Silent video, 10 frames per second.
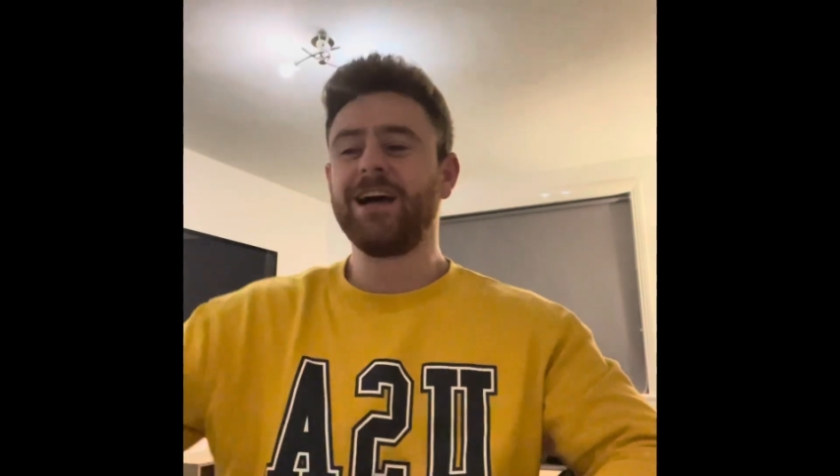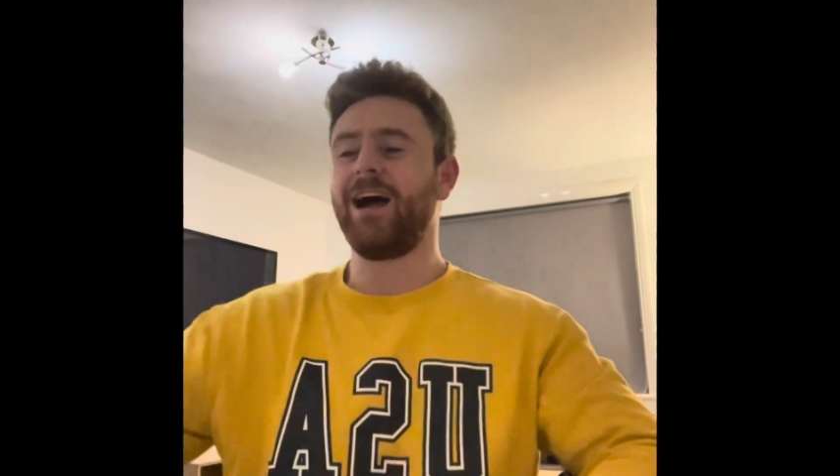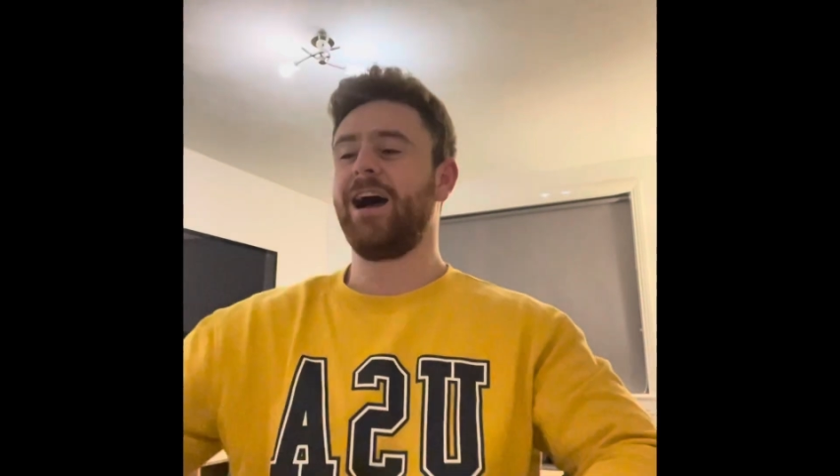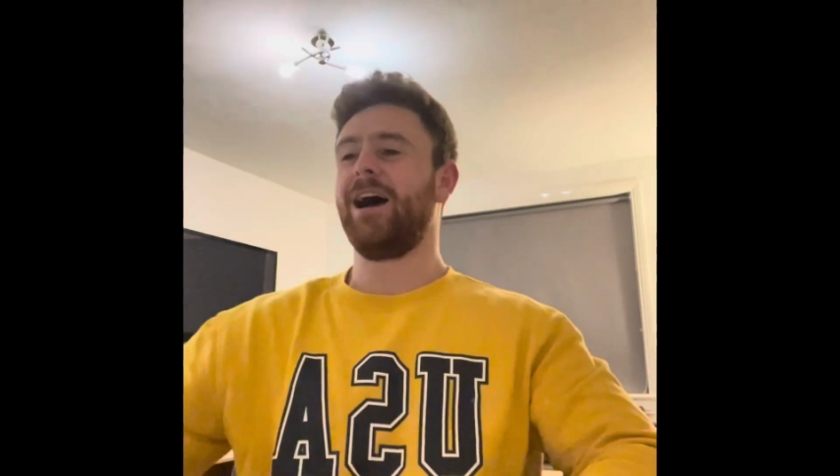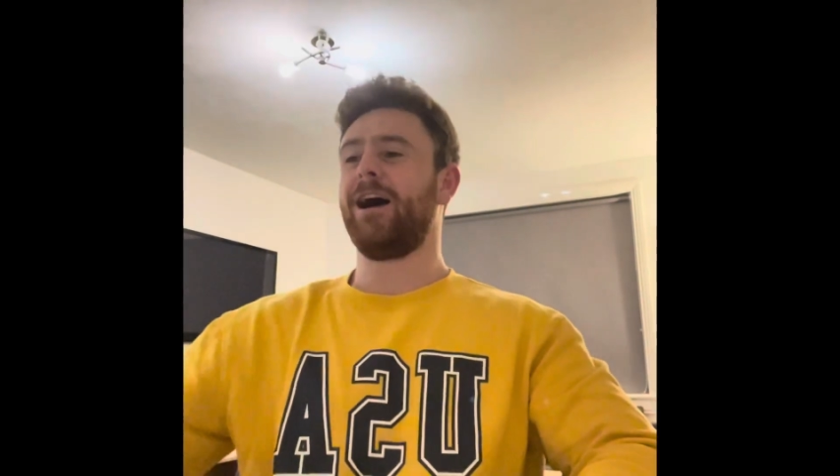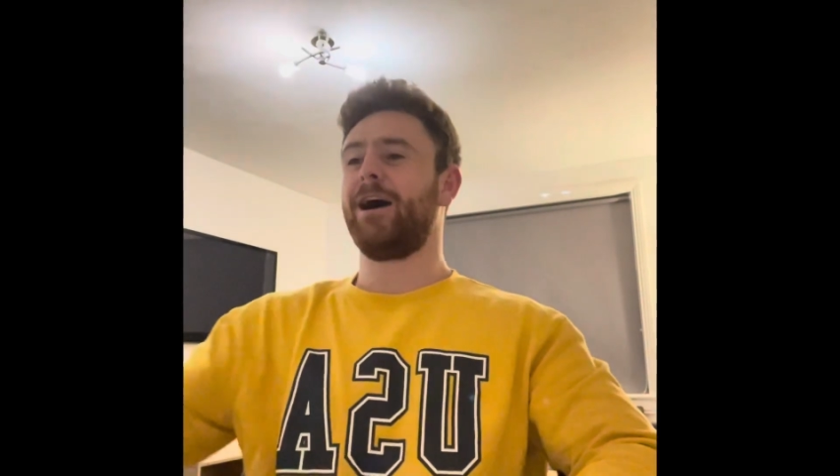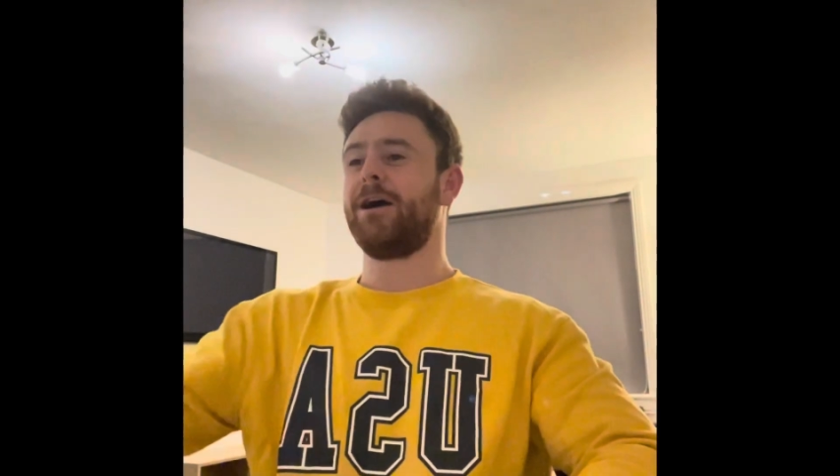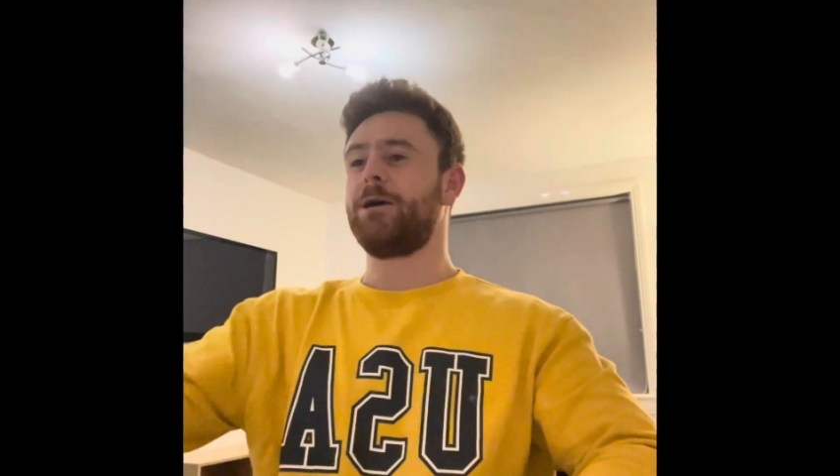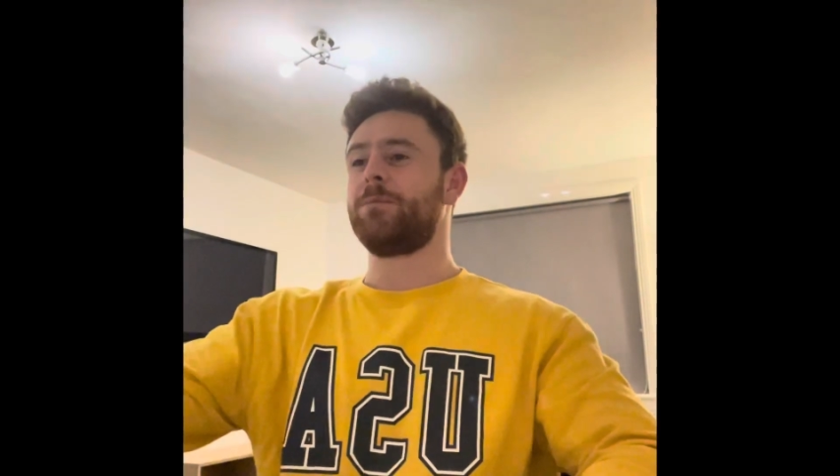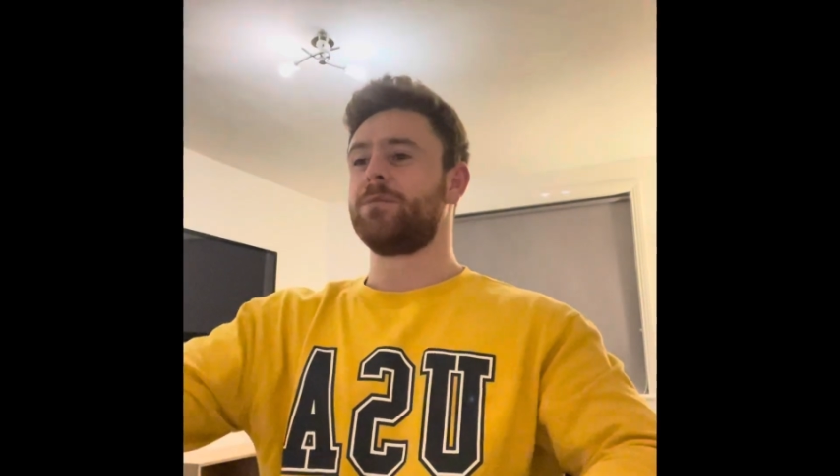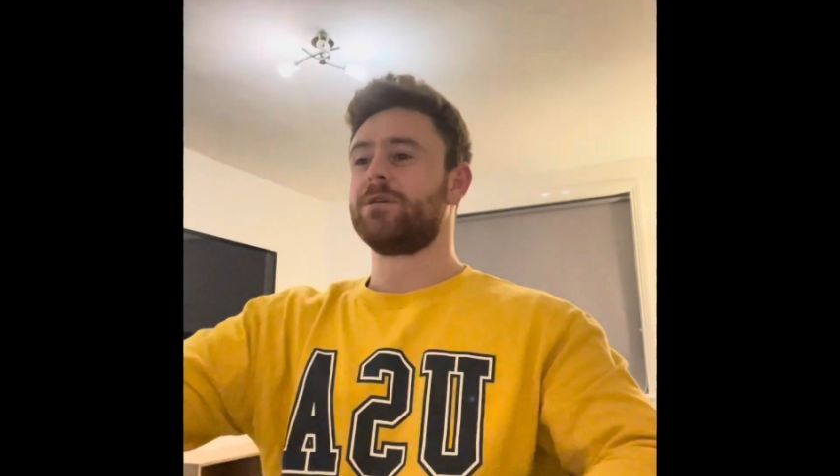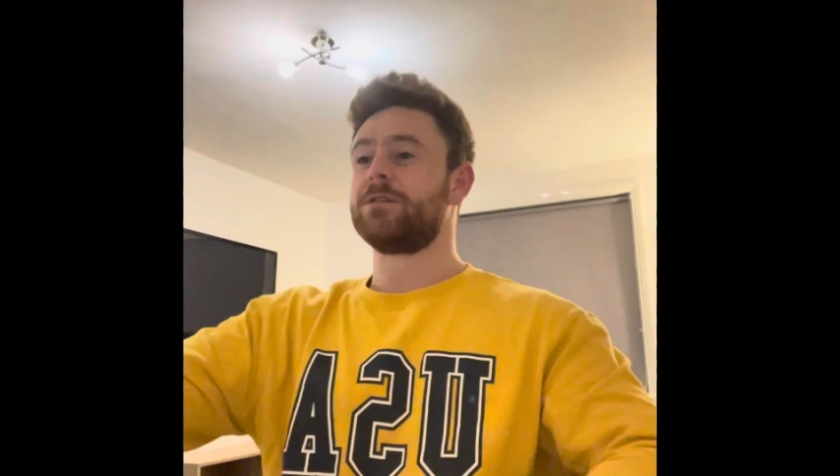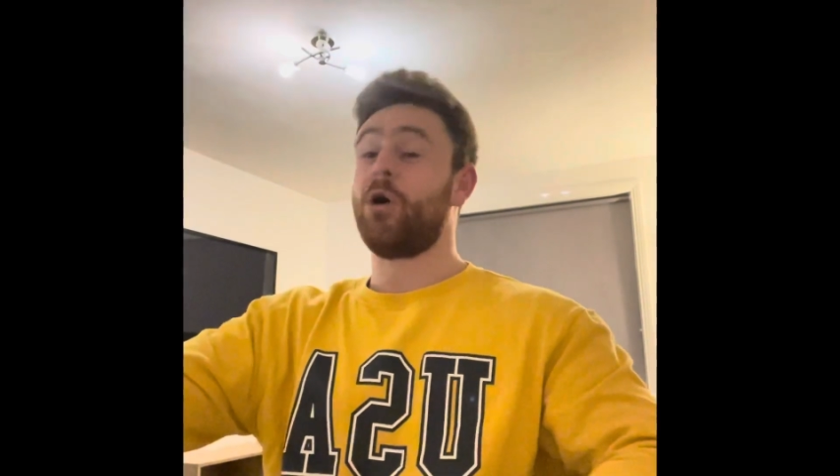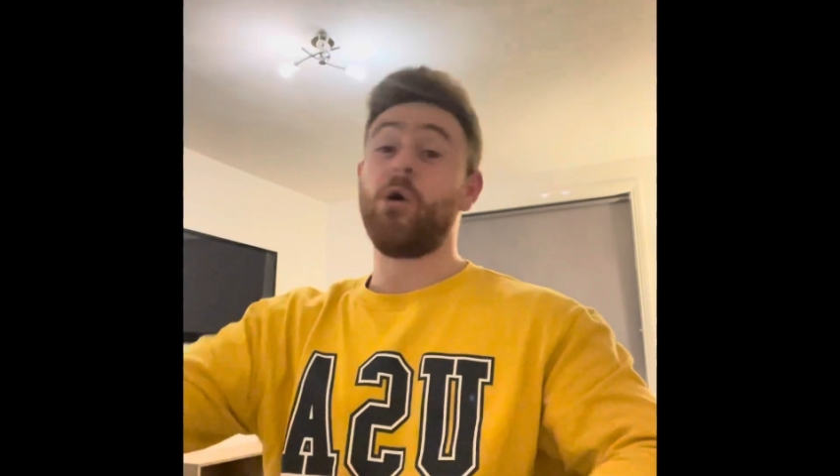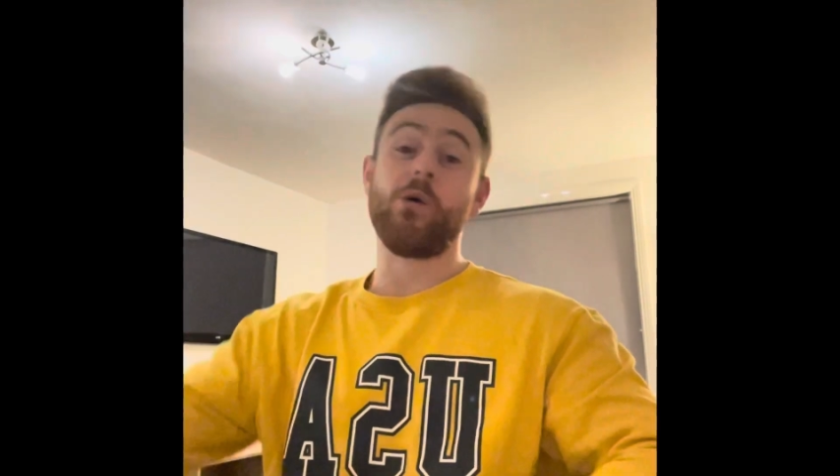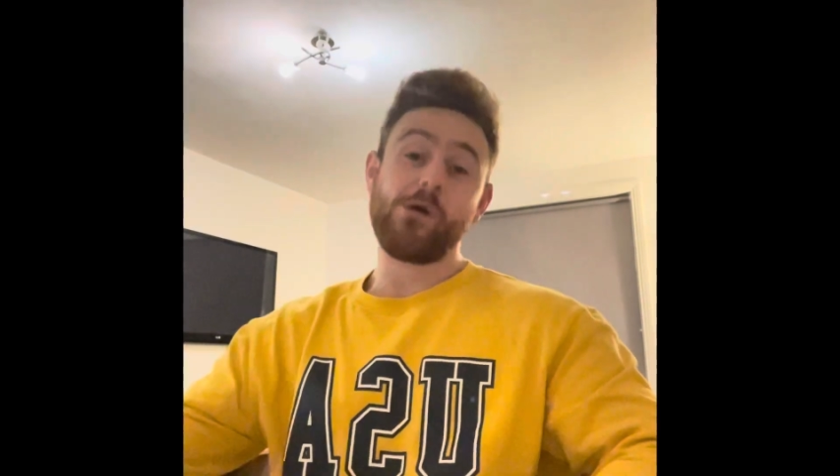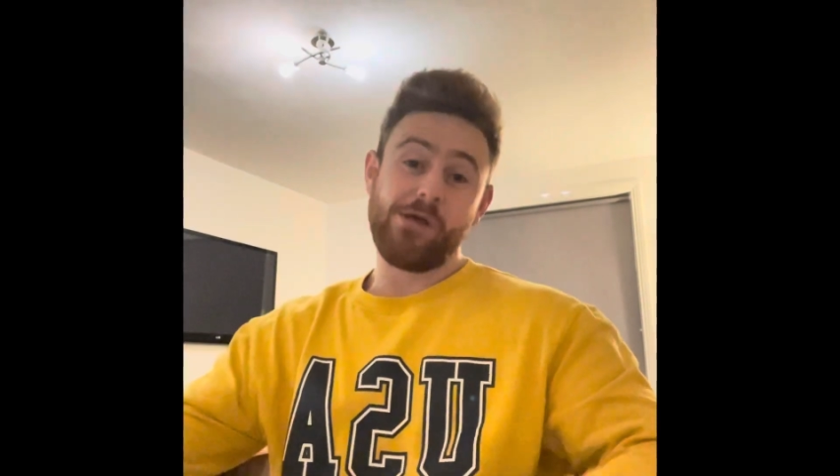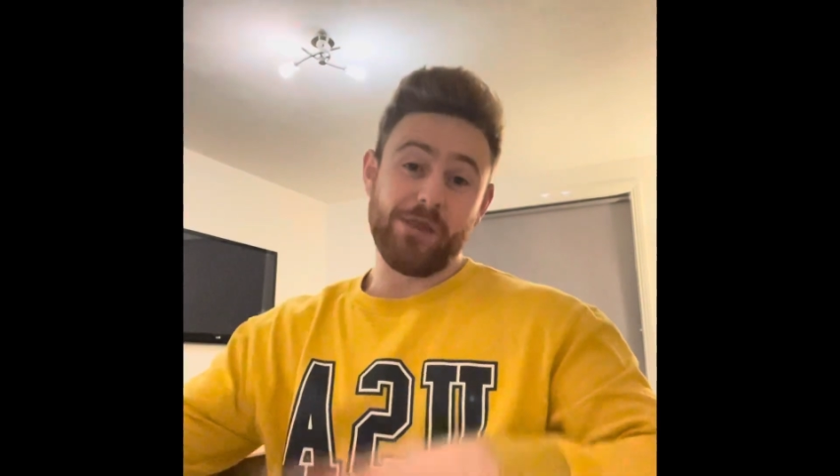Um, oh,